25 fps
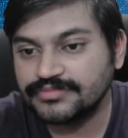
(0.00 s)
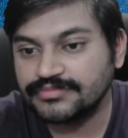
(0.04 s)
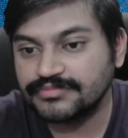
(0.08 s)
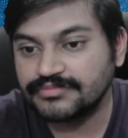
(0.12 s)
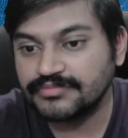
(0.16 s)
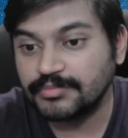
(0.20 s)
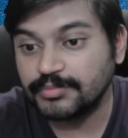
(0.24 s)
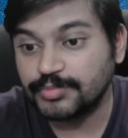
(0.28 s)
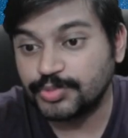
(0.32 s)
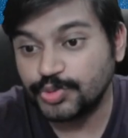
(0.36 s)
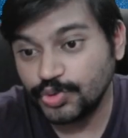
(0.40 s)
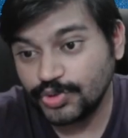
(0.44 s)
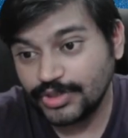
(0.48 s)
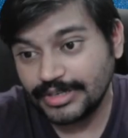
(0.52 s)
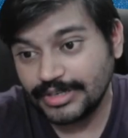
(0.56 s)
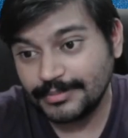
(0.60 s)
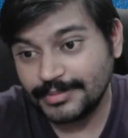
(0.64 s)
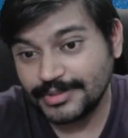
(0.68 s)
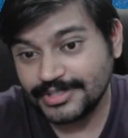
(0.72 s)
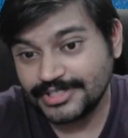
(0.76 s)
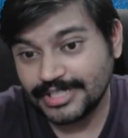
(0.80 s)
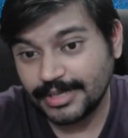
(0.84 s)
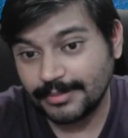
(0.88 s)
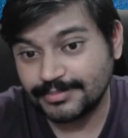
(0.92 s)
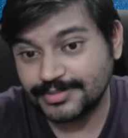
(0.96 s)
Brutal
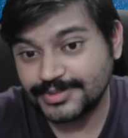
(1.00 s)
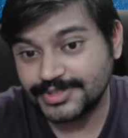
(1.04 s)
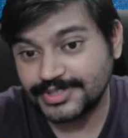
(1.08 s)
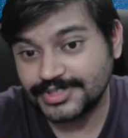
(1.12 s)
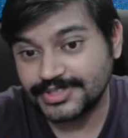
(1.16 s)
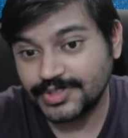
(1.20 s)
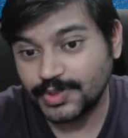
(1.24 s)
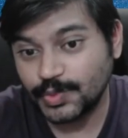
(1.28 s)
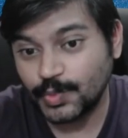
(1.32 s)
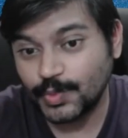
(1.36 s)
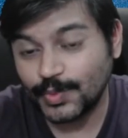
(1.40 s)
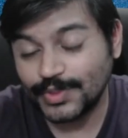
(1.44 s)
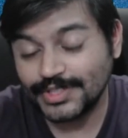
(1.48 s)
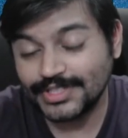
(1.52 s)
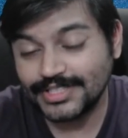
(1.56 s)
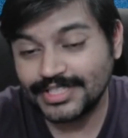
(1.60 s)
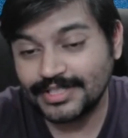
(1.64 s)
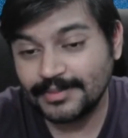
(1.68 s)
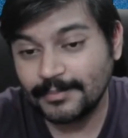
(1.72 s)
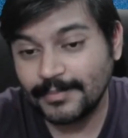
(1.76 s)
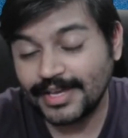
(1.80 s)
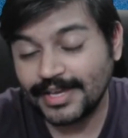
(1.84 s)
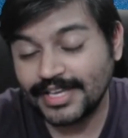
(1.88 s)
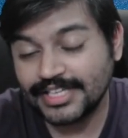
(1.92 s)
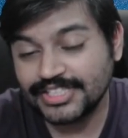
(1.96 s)
Bishops won
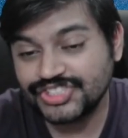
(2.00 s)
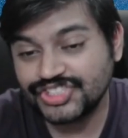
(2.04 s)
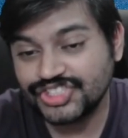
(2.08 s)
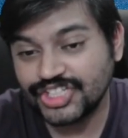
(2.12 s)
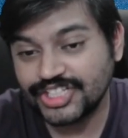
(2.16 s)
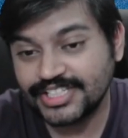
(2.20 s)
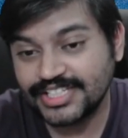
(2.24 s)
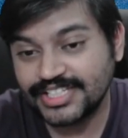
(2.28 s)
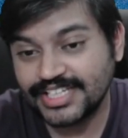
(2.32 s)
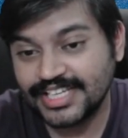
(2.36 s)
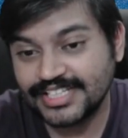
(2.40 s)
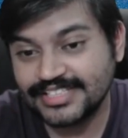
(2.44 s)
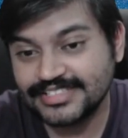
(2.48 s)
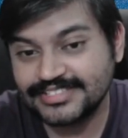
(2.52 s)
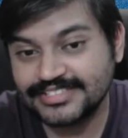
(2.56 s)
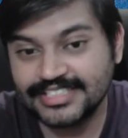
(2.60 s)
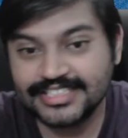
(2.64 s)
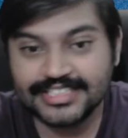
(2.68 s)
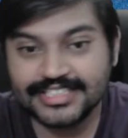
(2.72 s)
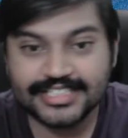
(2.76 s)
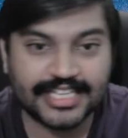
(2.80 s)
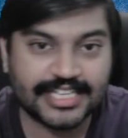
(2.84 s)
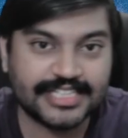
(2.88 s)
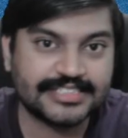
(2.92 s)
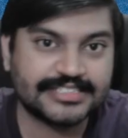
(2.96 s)
their match against
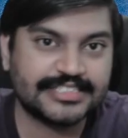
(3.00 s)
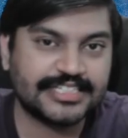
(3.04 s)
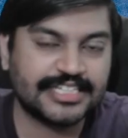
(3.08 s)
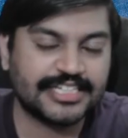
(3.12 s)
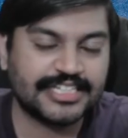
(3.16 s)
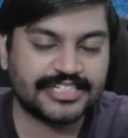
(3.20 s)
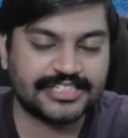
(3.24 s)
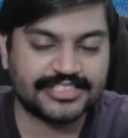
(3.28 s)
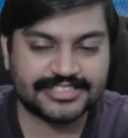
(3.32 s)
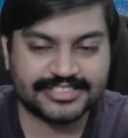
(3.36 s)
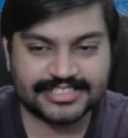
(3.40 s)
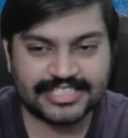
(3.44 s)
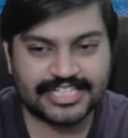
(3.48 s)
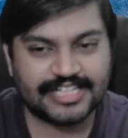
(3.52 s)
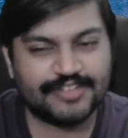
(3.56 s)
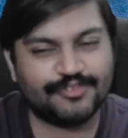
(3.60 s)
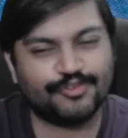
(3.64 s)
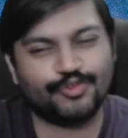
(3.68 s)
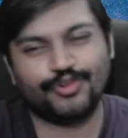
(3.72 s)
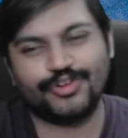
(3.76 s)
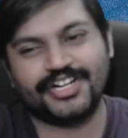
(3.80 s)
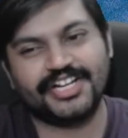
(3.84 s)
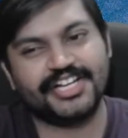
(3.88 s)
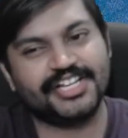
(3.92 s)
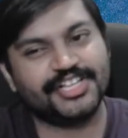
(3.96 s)
the Kingslayers. I've
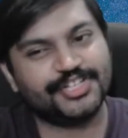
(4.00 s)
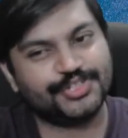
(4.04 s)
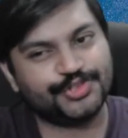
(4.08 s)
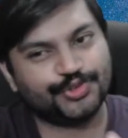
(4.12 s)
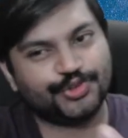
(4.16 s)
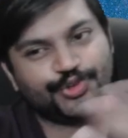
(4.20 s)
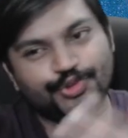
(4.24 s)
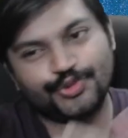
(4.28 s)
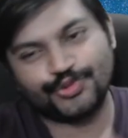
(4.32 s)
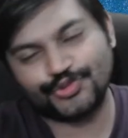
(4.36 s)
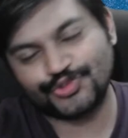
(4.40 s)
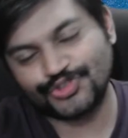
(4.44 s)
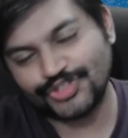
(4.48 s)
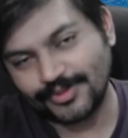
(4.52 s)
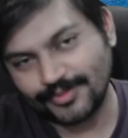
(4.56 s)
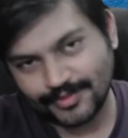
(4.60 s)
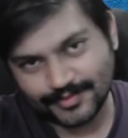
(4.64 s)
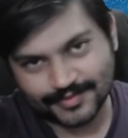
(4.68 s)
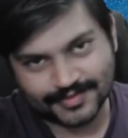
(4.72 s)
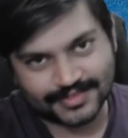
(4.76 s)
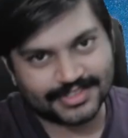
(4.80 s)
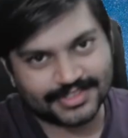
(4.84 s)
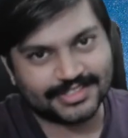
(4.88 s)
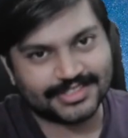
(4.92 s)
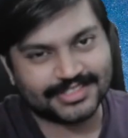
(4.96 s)
already showed you some
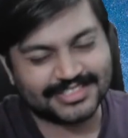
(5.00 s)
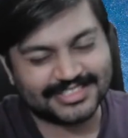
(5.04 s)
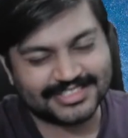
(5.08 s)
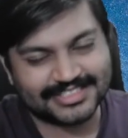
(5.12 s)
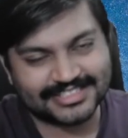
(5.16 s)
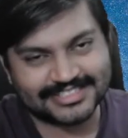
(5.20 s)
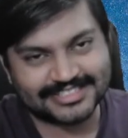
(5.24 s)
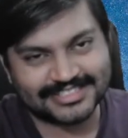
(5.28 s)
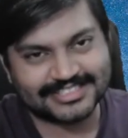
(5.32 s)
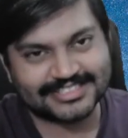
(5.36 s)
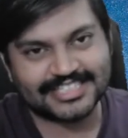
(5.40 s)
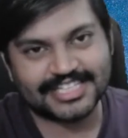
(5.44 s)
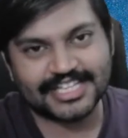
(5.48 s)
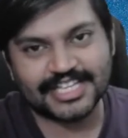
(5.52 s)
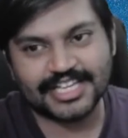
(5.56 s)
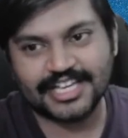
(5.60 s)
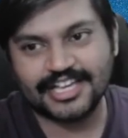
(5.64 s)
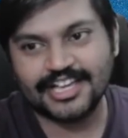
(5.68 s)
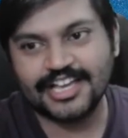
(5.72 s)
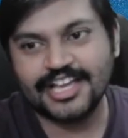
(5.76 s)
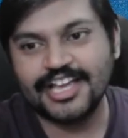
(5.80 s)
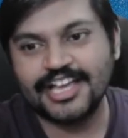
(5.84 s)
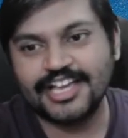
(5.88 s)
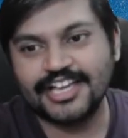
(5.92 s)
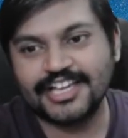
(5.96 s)
of the interesting
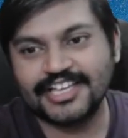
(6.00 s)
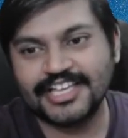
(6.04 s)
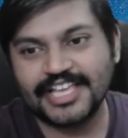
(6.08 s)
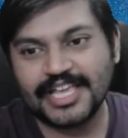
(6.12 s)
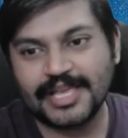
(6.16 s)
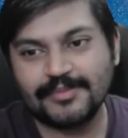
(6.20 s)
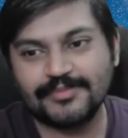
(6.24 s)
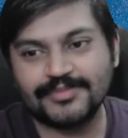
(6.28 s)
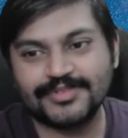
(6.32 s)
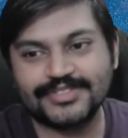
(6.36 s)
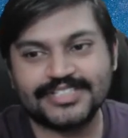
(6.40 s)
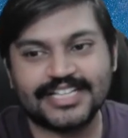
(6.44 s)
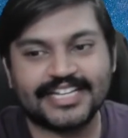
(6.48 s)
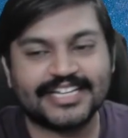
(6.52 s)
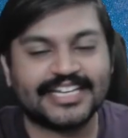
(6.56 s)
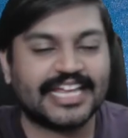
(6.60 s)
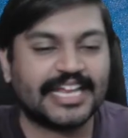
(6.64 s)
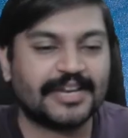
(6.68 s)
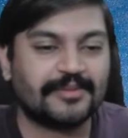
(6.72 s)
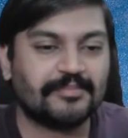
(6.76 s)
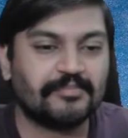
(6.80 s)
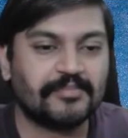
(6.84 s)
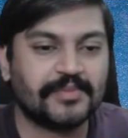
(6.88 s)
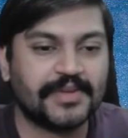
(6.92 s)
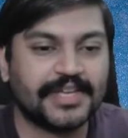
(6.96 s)
games that I
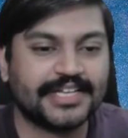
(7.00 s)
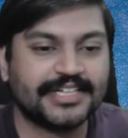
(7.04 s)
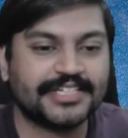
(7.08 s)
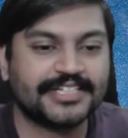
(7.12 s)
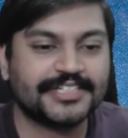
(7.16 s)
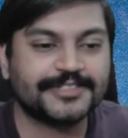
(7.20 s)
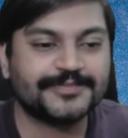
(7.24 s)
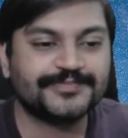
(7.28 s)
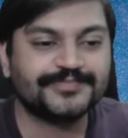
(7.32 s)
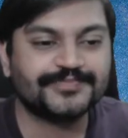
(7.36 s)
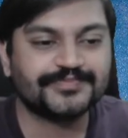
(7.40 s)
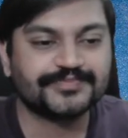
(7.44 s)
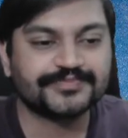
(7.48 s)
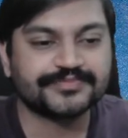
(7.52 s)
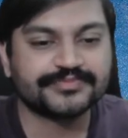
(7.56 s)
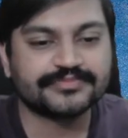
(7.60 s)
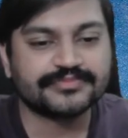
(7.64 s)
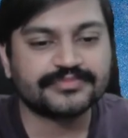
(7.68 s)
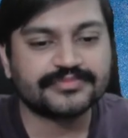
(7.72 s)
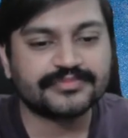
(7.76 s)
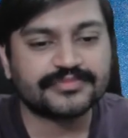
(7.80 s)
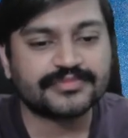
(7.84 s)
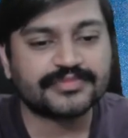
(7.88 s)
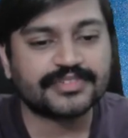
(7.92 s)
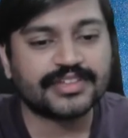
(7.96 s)
had picked.
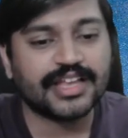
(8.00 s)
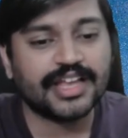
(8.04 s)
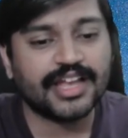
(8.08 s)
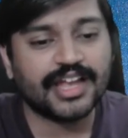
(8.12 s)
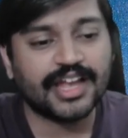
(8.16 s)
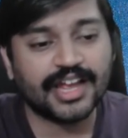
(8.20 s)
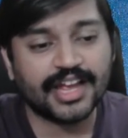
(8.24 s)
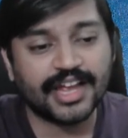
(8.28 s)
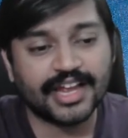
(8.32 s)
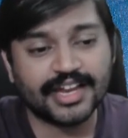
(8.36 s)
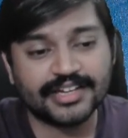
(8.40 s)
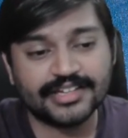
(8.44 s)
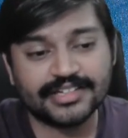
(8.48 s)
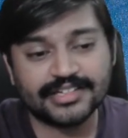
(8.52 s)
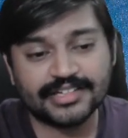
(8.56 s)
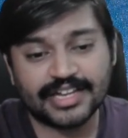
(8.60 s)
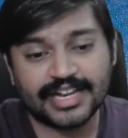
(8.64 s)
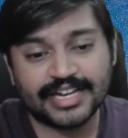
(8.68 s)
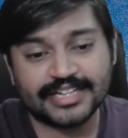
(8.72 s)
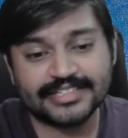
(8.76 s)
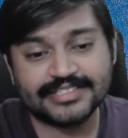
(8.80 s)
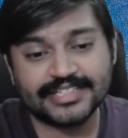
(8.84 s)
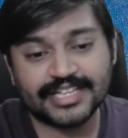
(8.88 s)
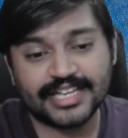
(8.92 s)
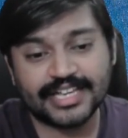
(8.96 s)
And
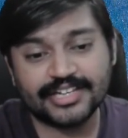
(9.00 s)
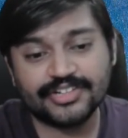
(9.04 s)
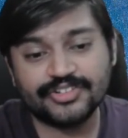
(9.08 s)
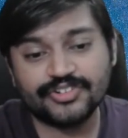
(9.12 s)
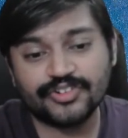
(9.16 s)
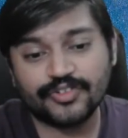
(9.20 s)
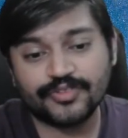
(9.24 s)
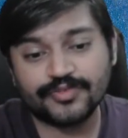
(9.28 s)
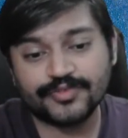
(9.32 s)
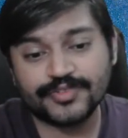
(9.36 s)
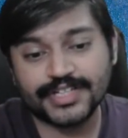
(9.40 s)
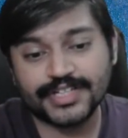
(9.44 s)
at the end of